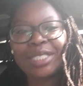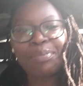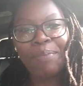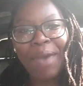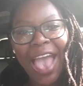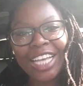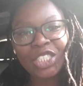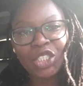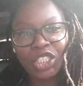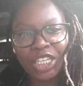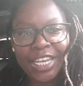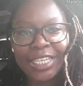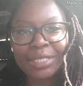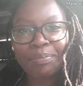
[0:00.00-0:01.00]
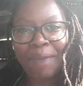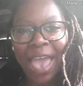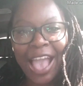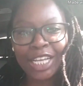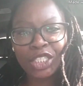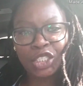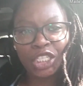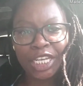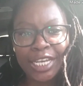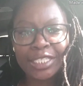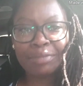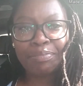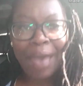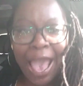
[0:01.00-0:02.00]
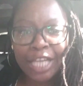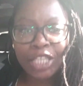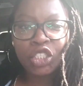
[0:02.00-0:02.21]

back, she's back, she's back,